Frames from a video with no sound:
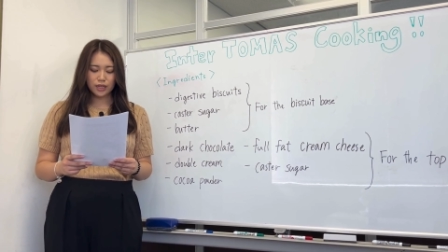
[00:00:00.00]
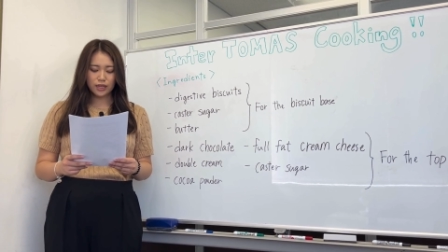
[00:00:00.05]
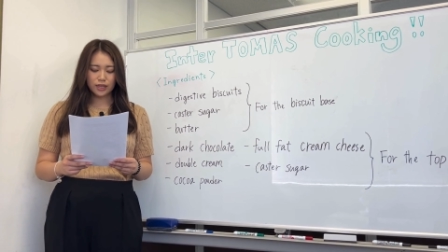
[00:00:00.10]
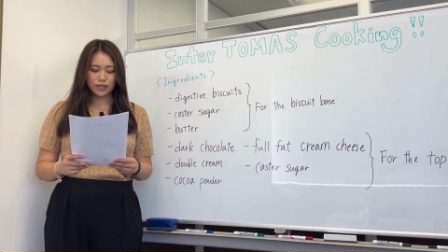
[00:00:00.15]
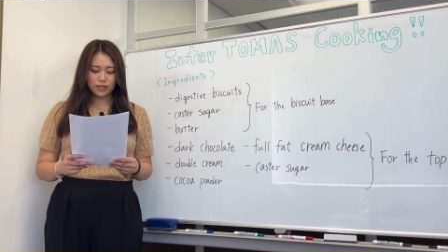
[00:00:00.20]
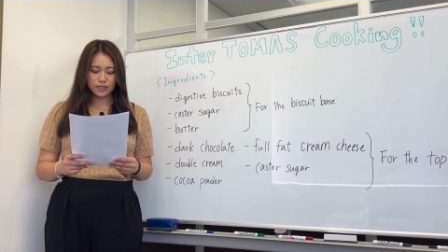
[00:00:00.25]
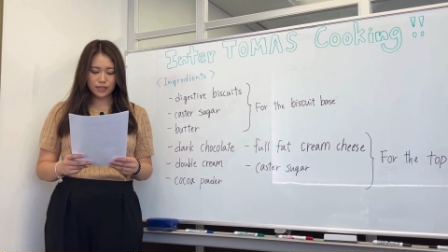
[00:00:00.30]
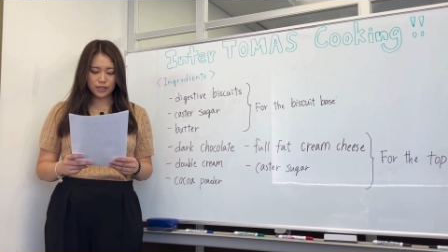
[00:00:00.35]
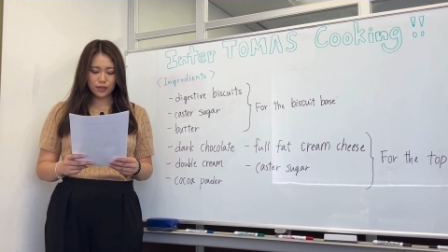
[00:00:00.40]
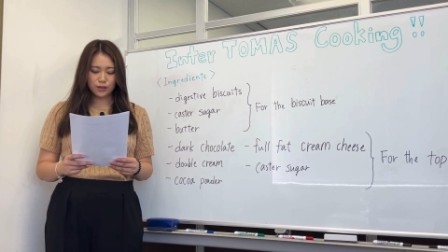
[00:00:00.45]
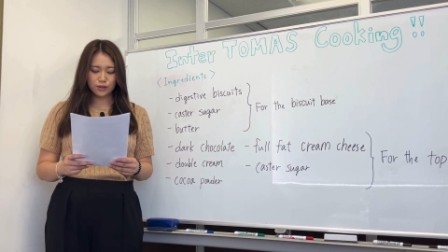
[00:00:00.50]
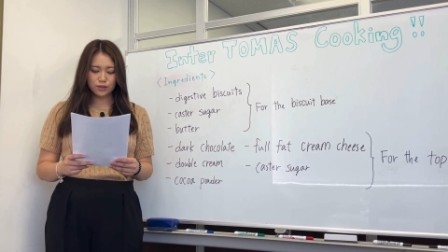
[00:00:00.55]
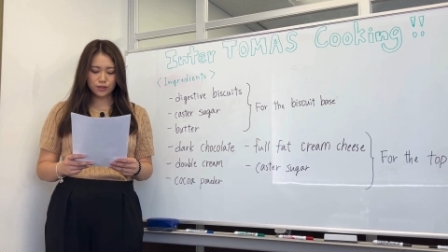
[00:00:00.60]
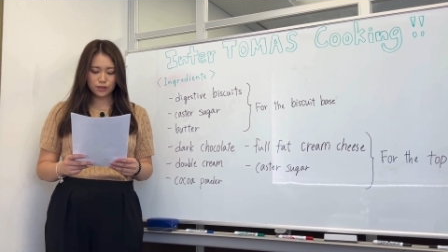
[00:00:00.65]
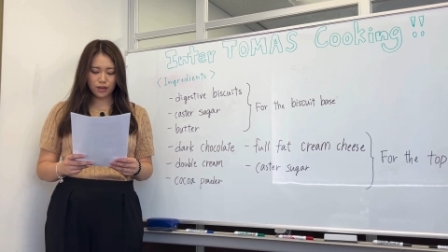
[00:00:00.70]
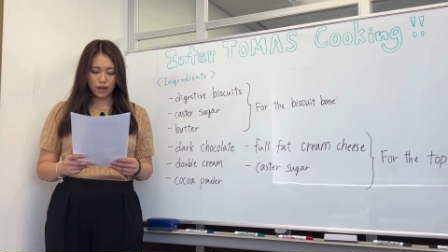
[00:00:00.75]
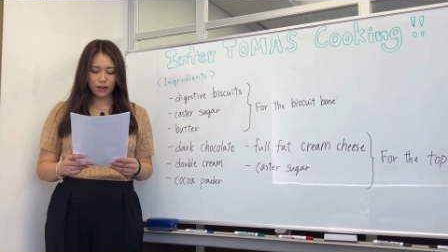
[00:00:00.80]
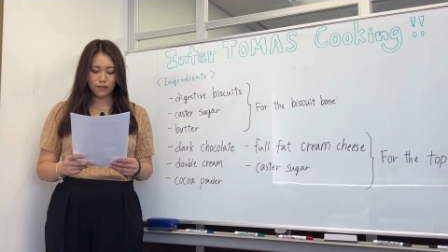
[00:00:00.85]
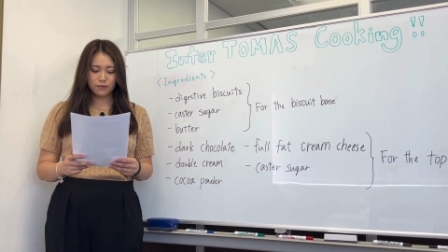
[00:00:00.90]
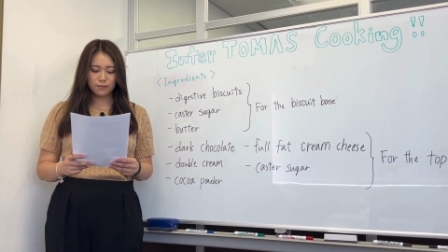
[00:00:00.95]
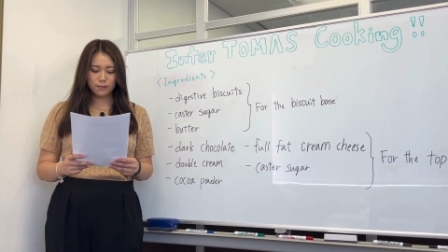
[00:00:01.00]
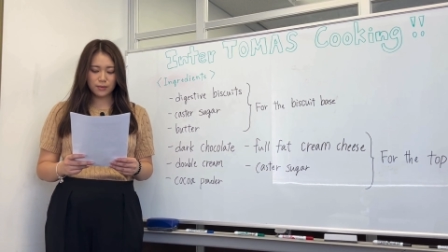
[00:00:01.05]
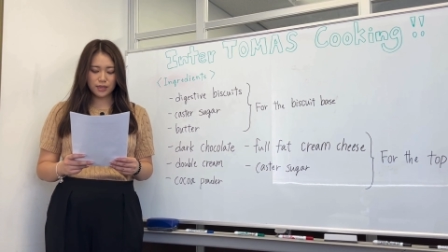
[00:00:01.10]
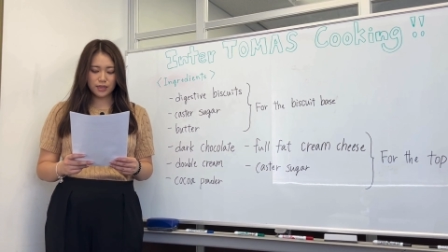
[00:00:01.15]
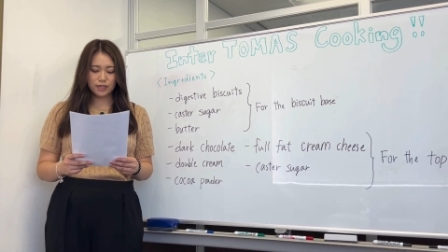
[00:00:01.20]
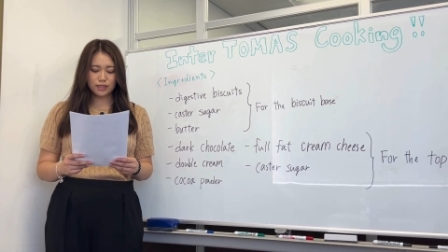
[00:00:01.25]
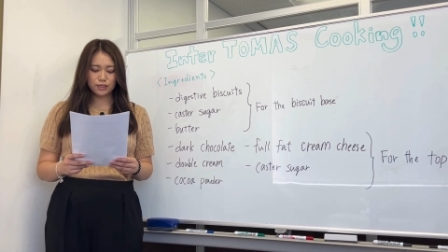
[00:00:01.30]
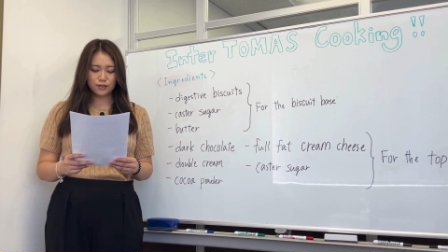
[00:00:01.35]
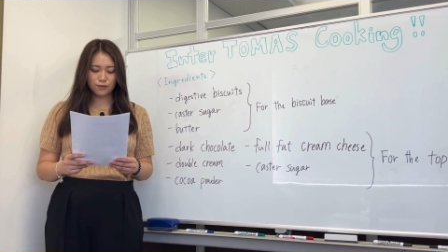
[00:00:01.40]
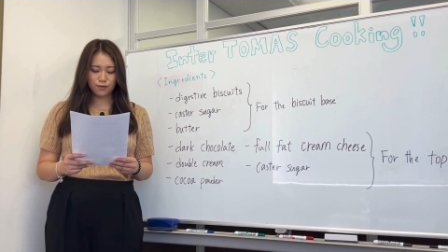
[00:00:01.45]
until soft
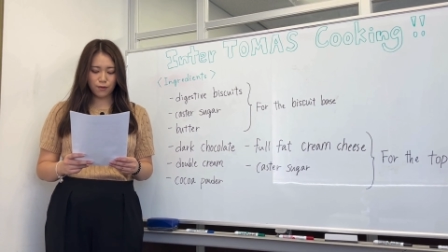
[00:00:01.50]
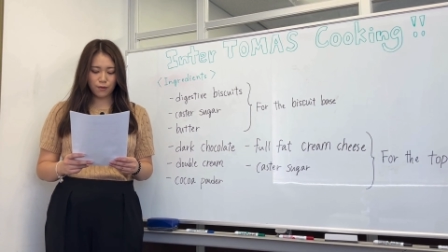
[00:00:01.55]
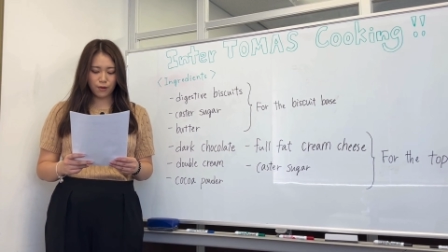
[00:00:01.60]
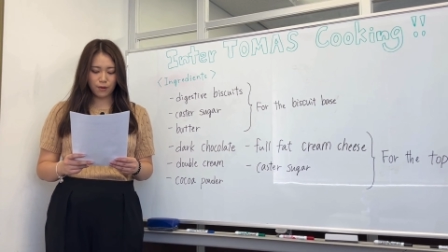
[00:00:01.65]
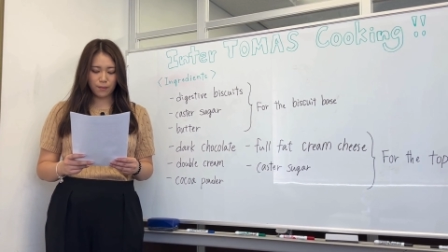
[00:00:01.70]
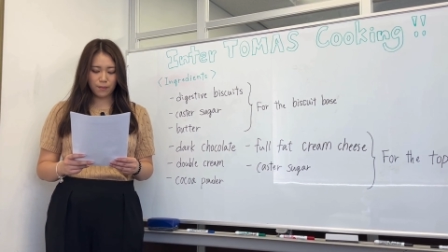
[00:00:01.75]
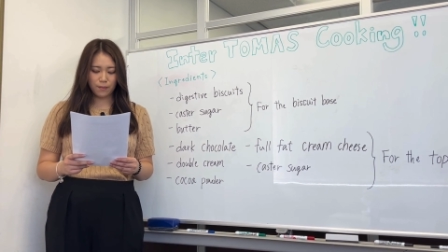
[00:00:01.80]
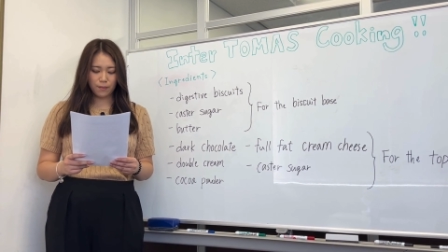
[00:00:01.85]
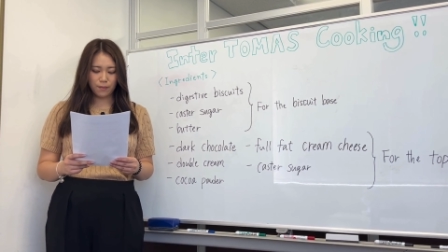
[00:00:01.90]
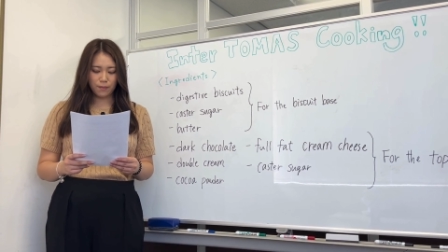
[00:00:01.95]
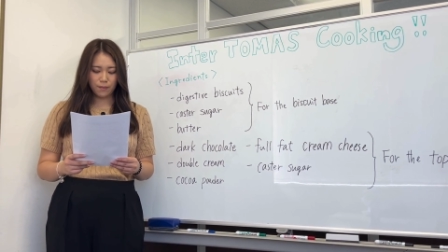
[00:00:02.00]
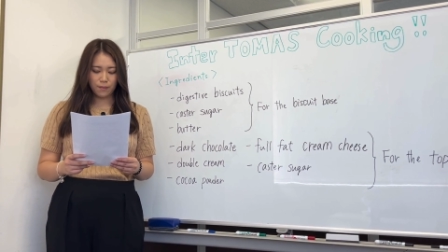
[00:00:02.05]
peaks form.